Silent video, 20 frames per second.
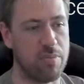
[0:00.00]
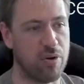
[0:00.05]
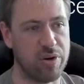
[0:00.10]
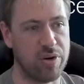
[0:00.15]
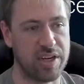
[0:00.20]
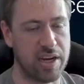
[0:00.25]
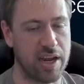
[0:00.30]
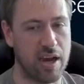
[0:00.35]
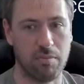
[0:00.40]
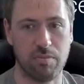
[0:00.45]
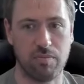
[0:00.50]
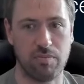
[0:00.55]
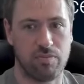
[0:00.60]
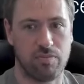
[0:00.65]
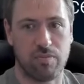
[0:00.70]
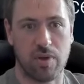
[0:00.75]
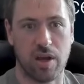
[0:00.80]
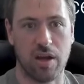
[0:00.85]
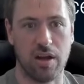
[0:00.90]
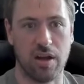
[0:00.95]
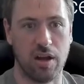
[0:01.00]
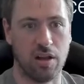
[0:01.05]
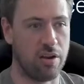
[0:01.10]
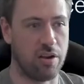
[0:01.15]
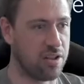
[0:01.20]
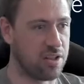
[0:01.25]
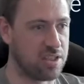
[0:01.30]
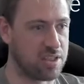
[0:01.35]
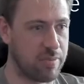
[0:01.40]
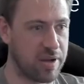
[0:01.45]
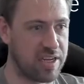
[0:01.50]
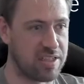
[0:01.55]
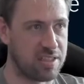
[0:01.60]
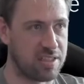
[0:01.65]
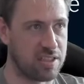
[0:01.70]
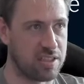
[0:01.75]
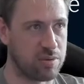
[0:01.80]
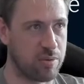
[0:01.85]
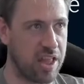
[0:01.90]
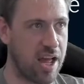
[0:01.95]
building out a lot of the
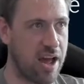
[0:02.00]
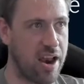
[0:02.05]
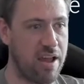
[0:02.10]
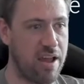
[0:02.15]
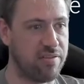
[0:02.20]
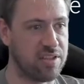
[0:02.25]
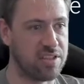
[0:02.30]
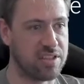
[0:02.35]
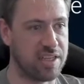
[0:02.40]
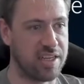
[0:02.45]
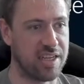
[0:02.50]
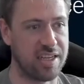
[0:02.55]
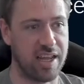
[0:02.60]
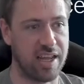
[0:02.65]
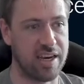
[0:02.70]
spaces without ever seeing